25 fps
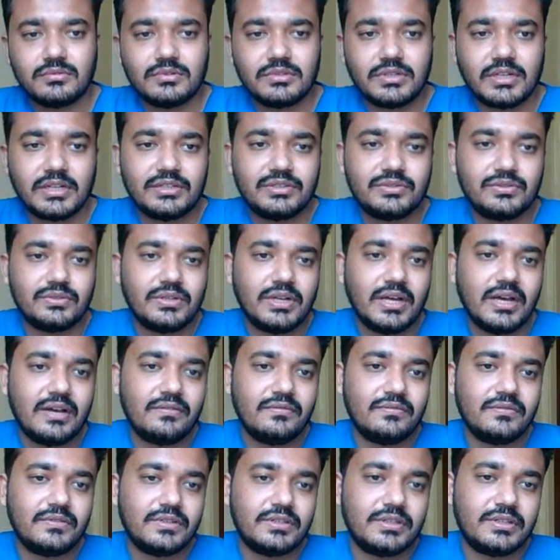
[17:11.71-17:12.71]
I should have
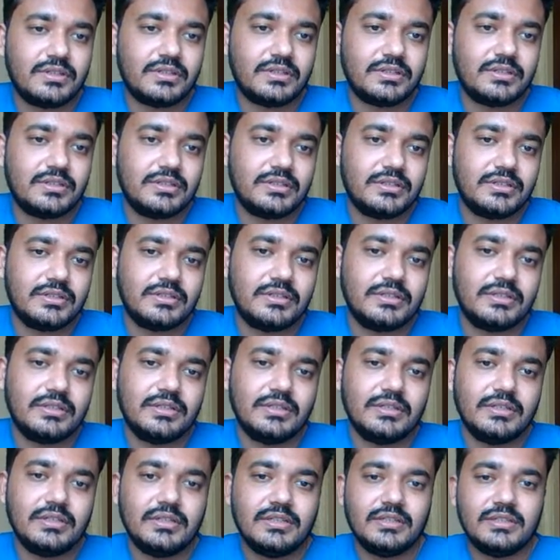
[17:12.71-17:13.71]

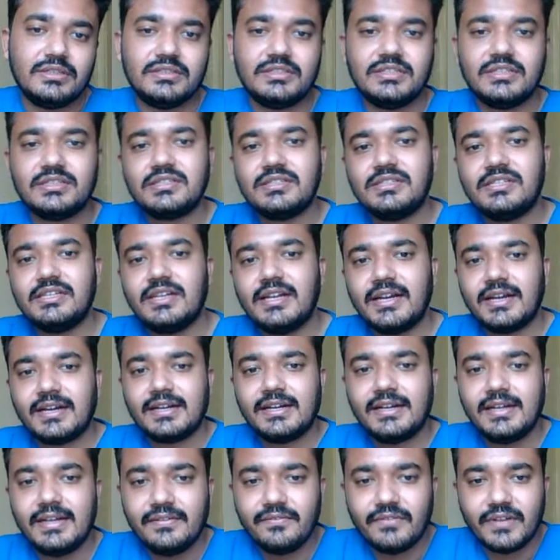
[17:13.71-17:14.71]
just
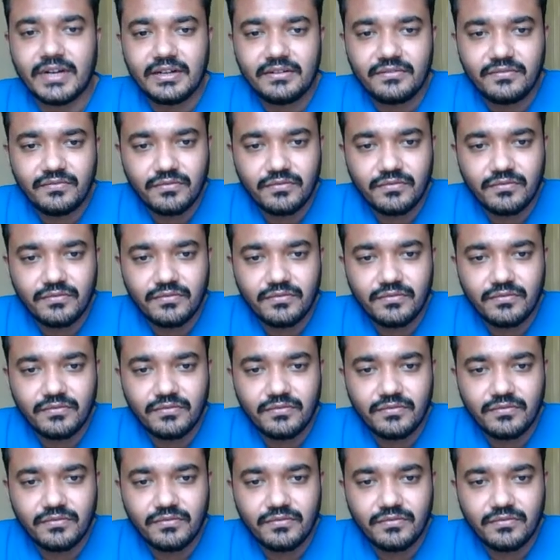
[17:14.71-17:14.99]
directly went